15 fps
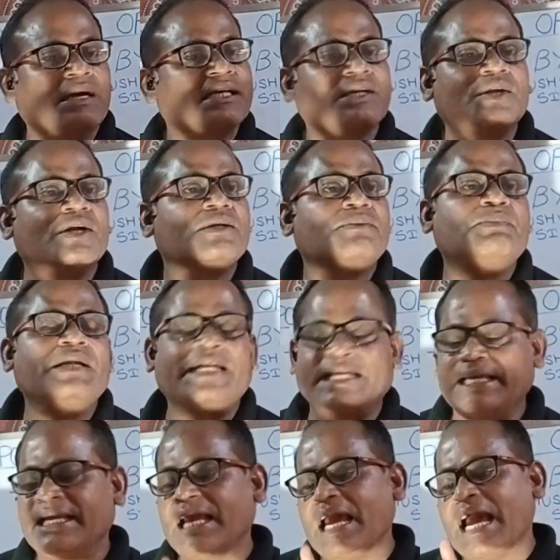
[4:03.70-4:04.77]
but not
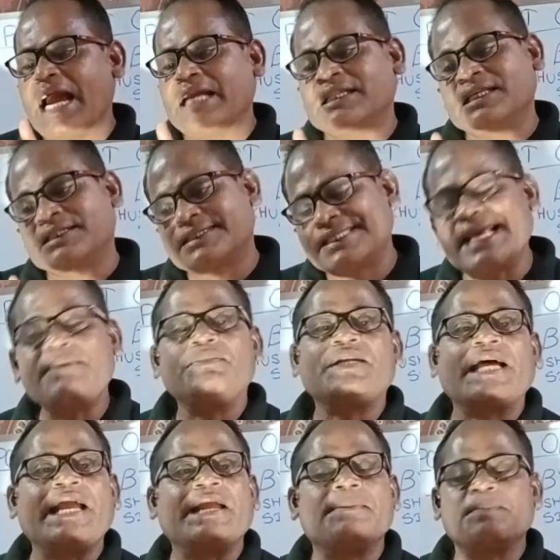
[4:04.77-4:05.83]
pretty. At the same
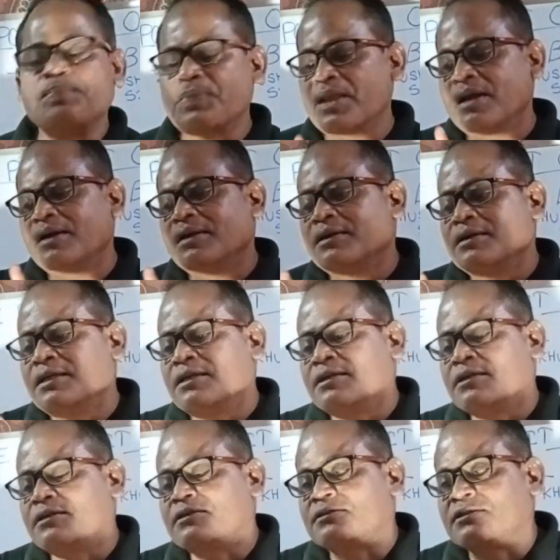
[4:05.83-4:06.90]
time,
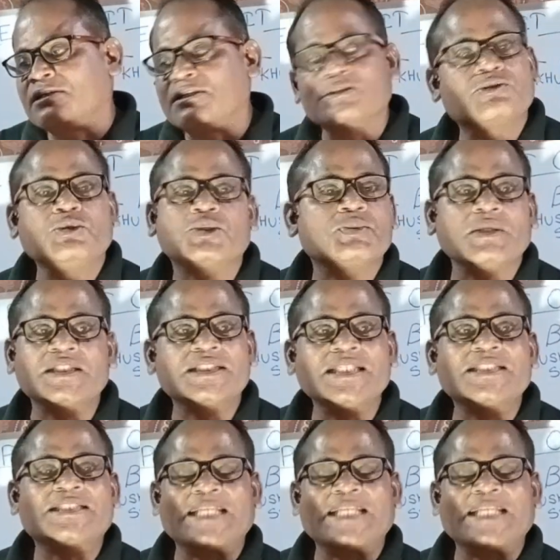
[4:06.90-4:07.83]
the Khushwant Singh